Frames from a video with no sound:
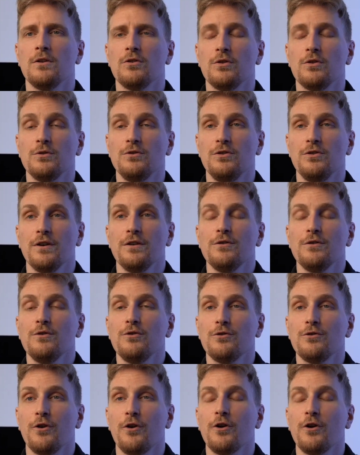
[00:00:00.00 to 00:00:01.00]
So just to
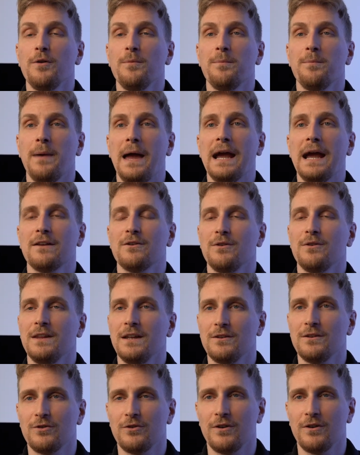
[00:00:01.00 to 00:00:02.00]
circle back to the
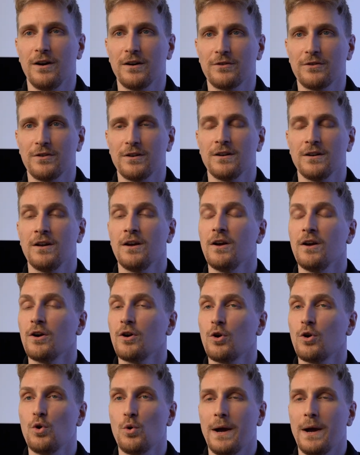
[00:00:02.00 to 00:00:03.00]
introduction,
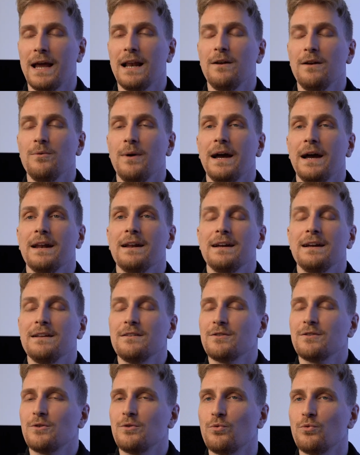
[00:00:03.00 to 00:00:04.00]
Koala Rider
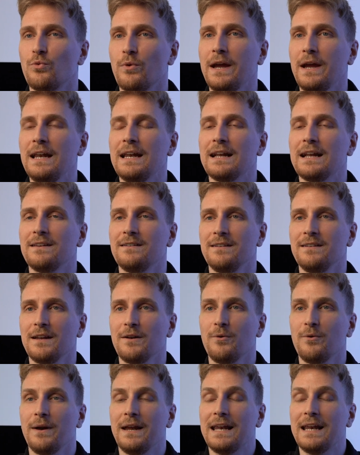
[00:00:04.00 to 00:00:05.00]
is great at
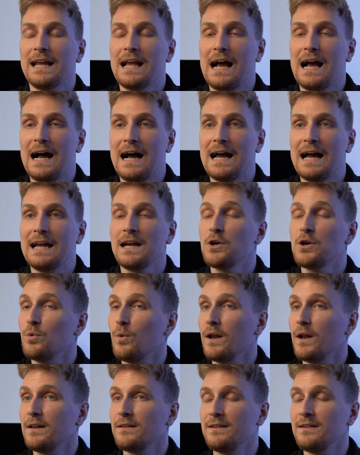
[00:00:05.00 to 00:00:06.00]
generating high
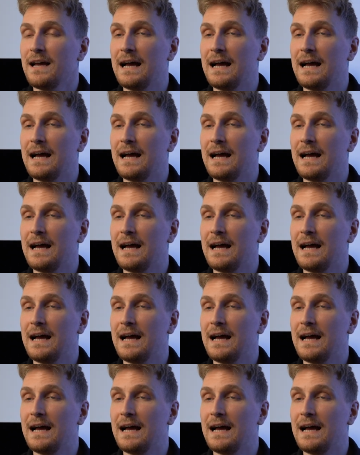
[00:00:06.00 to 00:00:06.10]
quality